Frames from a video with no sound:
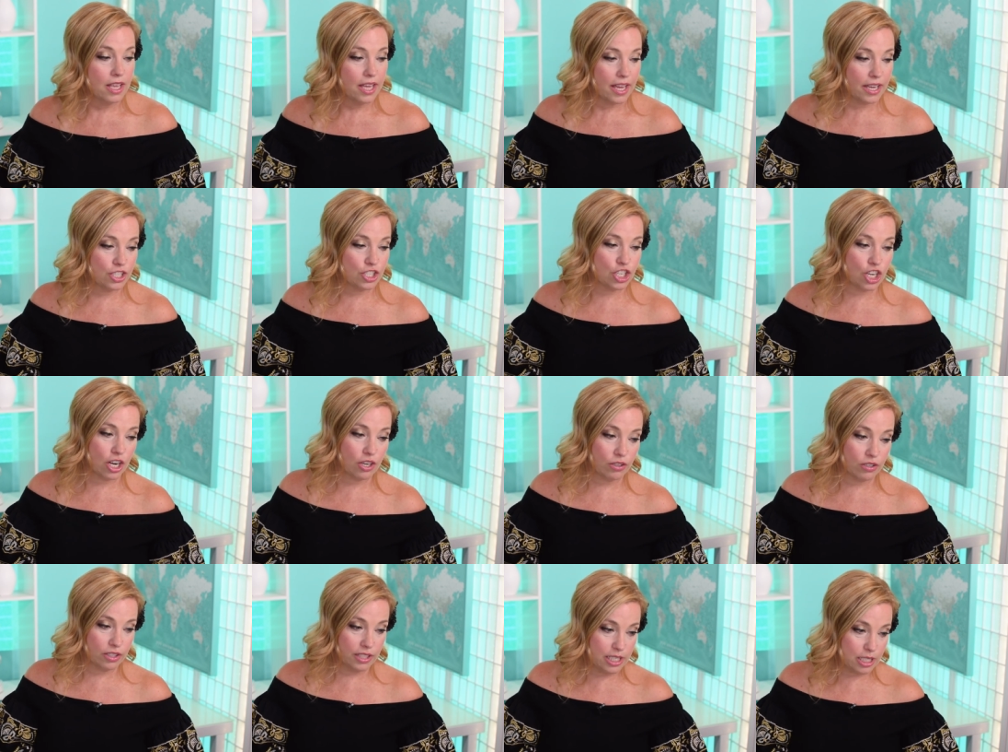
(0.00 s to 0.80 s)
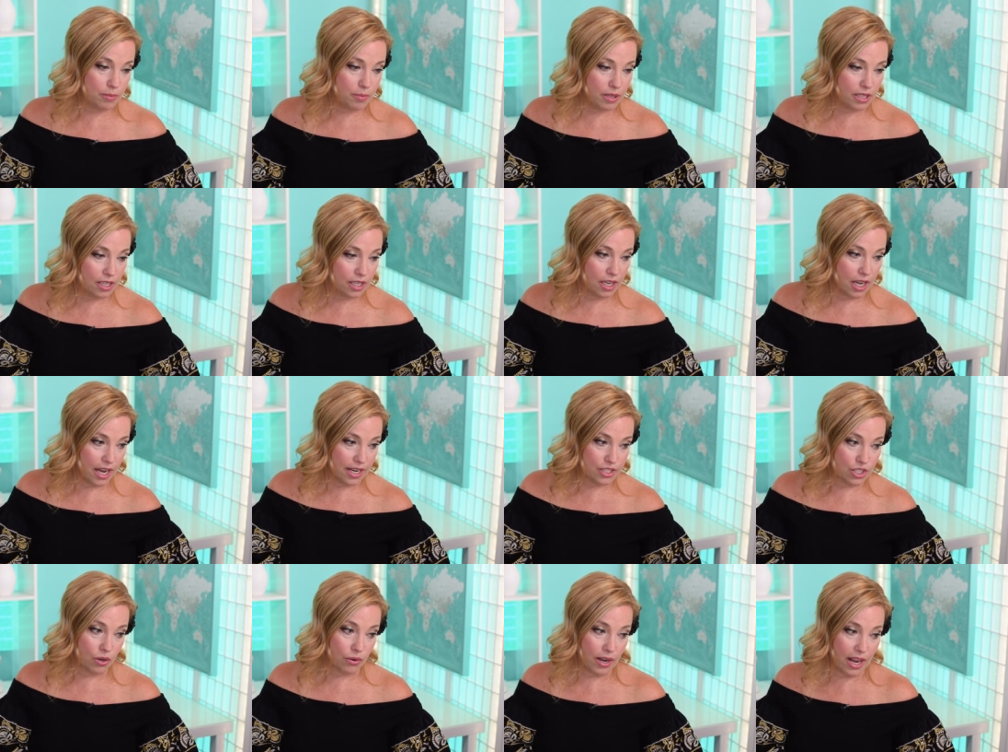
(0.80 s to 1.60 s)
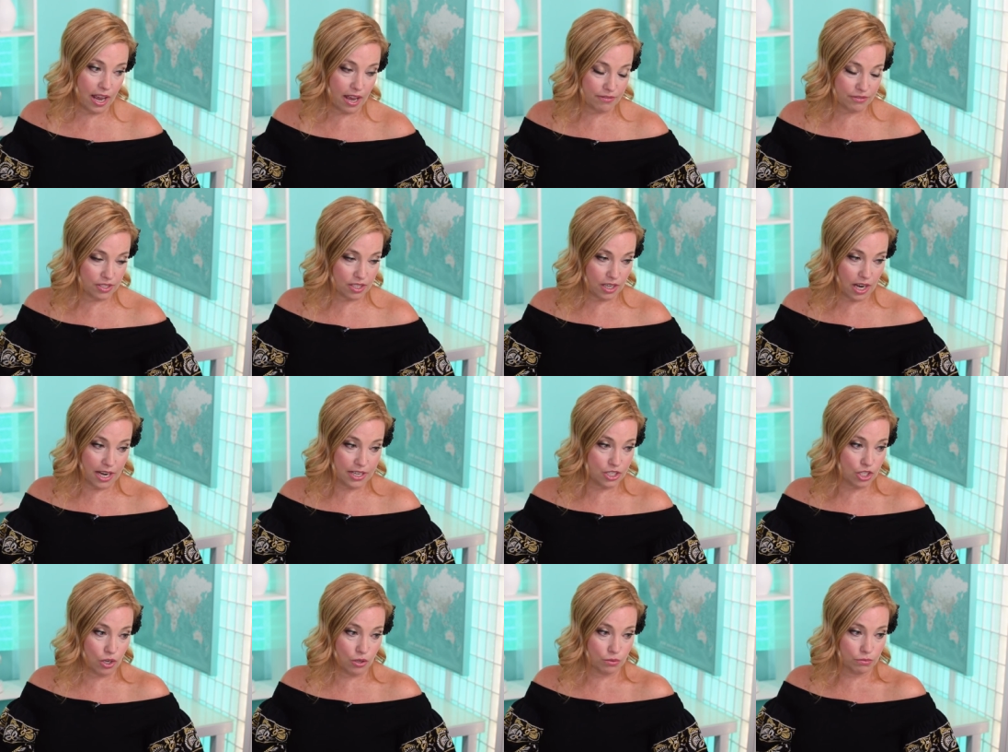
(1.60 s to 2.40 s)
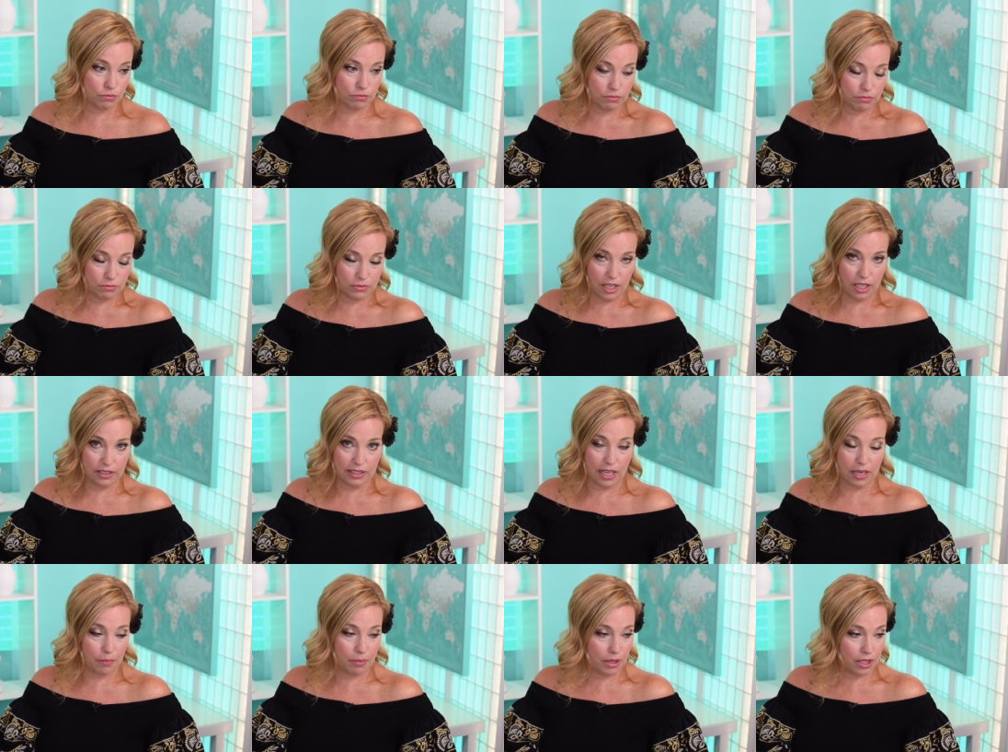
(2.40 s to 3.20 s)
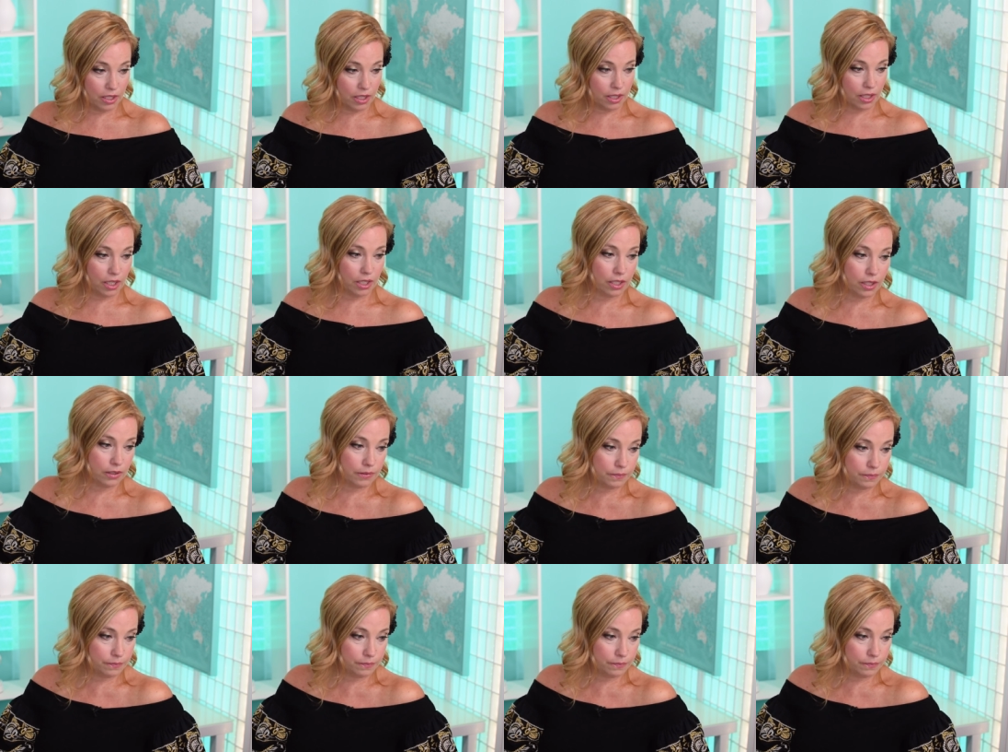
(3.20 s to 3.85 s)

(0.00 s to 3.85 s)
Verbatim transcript: And generally speaking, I don't have to, I don't get that opinionated.